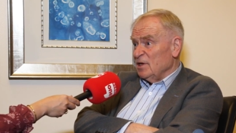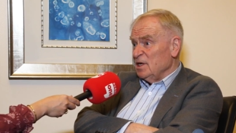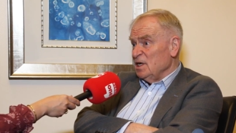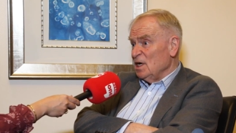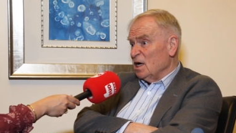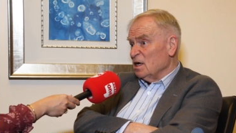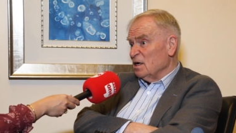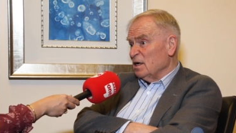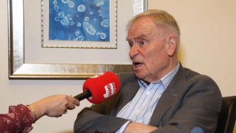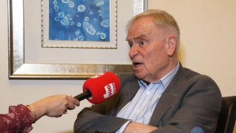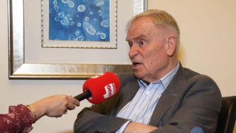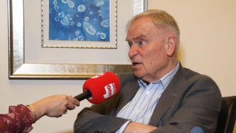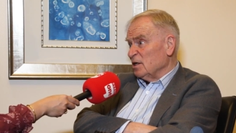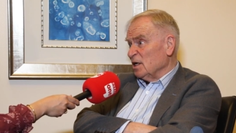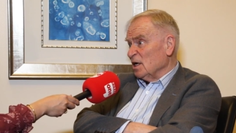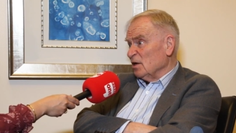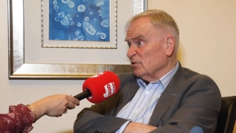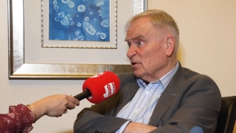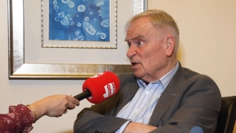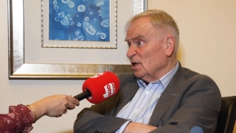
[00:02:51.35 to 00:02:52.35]
The young
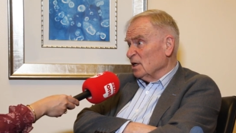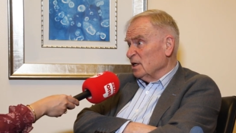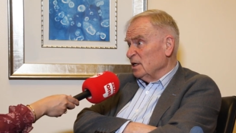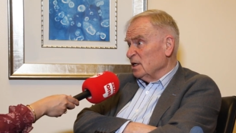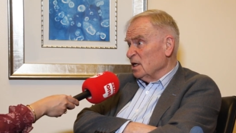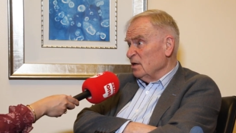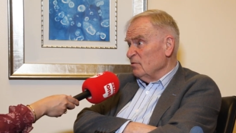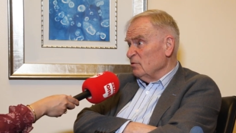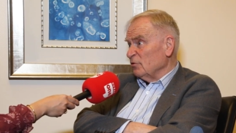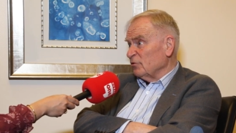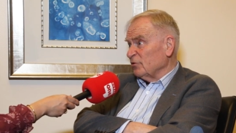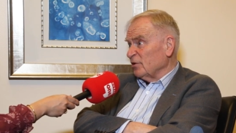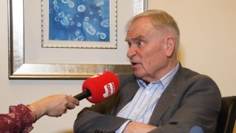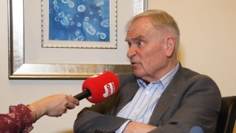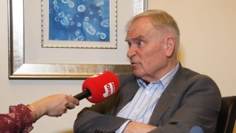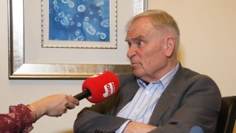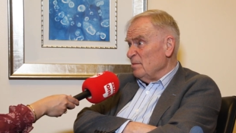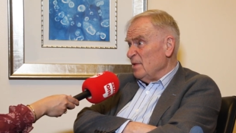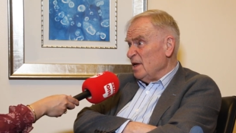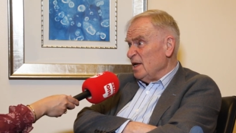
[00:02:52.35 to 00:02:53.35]
nowadays are lucky to give you
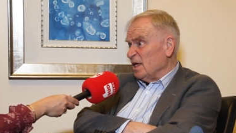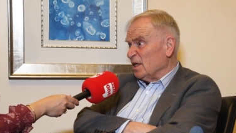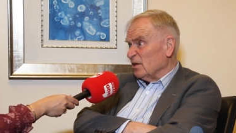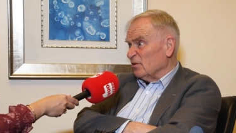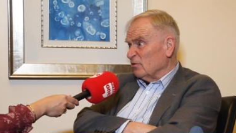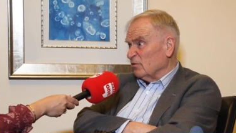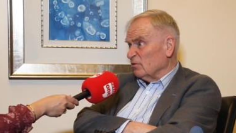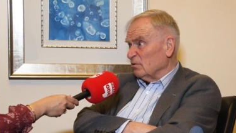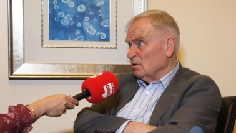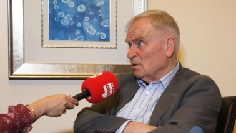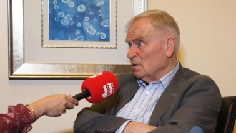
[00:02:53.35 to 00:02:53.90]
6 minutes.